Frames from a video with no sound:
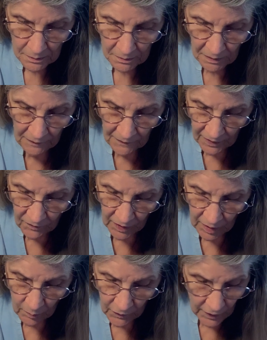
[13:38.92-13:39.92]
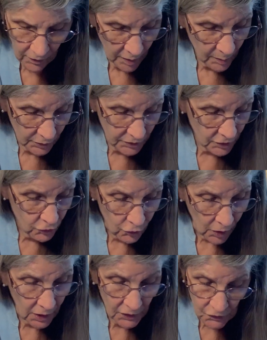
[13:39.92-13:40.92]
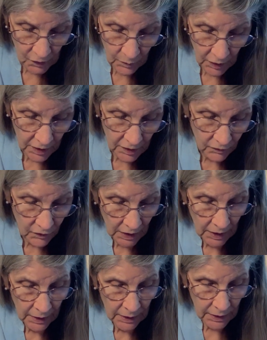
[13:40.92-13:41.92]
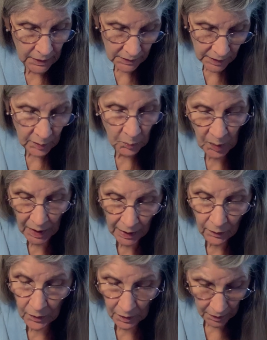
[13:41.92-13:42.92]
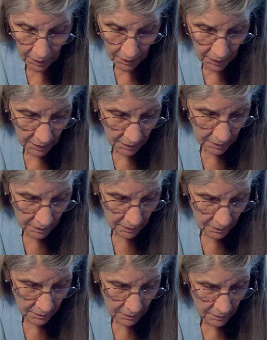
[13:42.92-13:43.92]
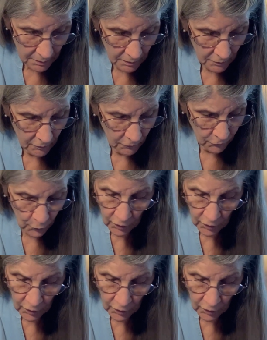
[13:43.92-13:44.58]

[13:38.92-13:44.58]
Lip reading: And they're able to draw some kind of healing power. Four